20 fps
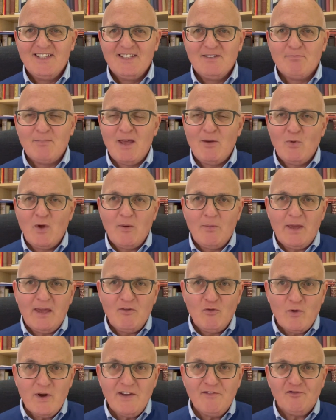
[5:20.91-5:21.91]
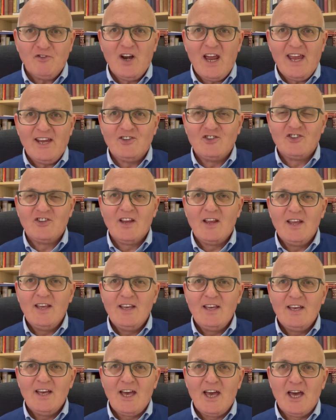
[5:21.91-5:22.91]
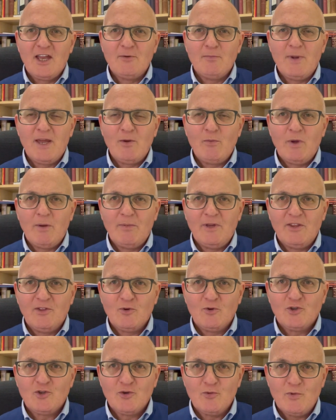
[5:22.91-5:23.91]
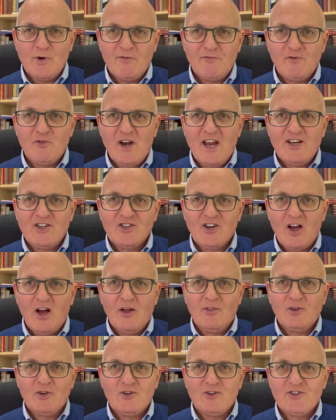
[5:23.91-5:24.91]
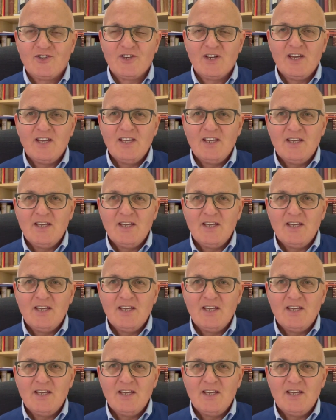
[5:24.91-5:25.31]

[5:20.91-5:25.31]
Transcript: May we be refreshed and may we be those who refresh others